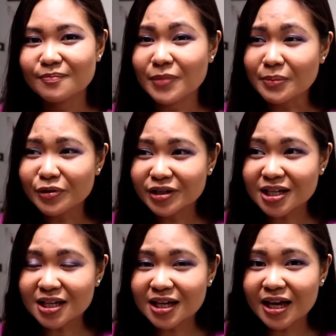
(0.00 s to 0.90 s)

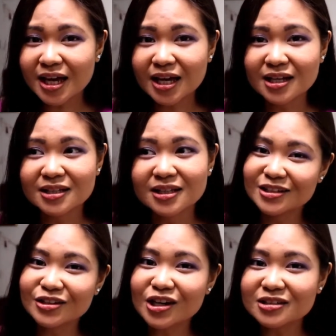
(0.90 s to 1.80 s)
memory, and
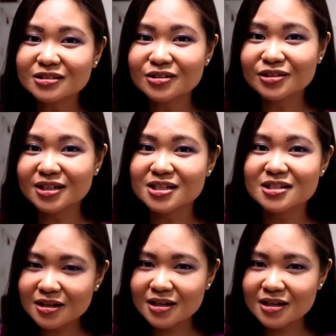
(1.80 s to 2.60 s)
you all know this.